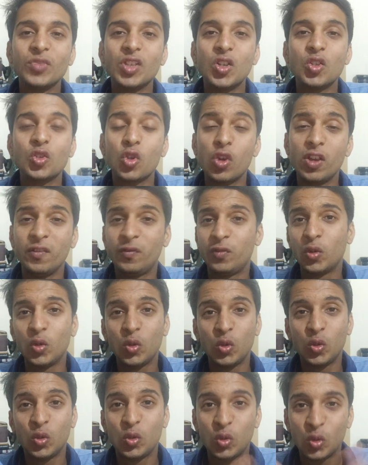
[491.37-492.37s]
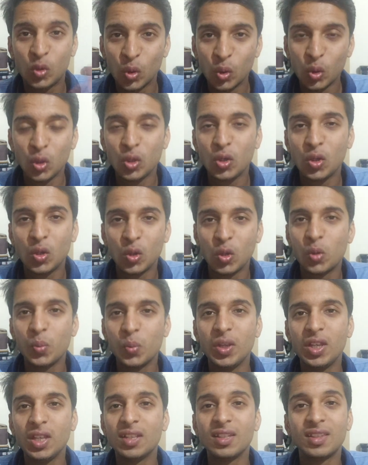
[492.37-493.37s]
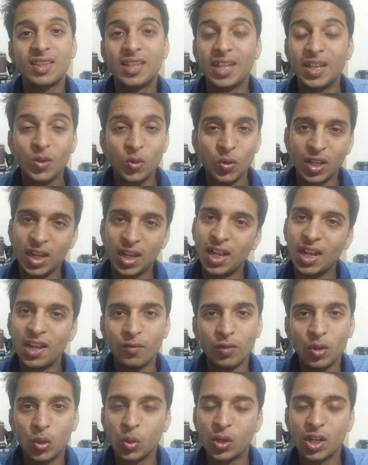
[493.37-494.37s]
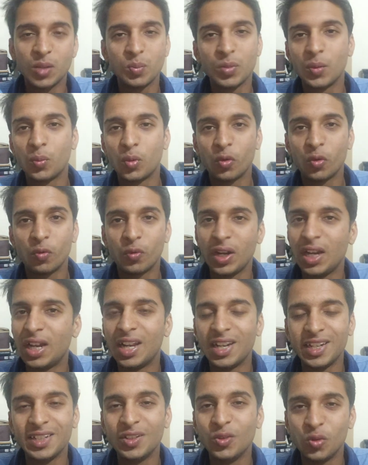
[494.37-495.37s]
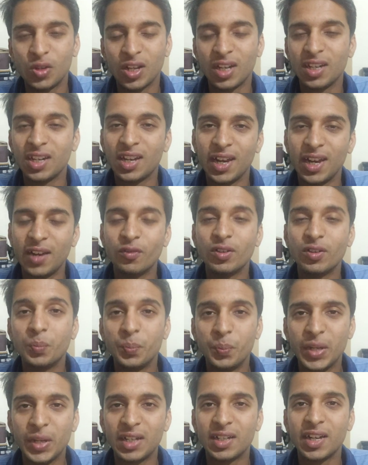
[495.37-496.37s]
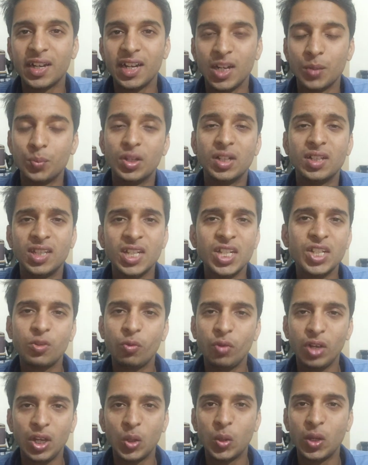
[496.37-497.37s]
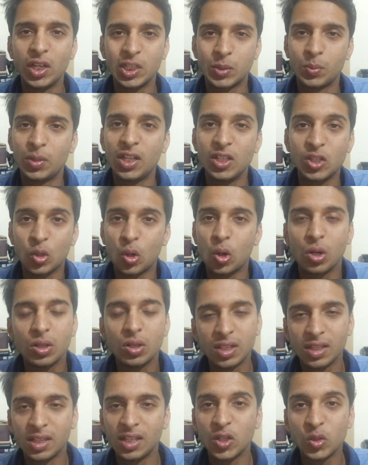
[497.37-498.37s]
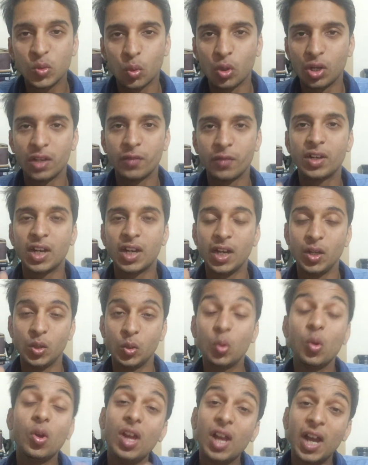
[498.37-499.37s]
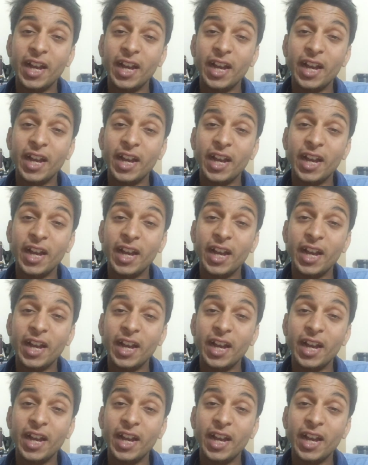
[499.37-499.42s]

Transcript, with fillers: So if you don't know me, then you can have a look at my profile and you can have a better idea. But this video explains all the things whatever I do.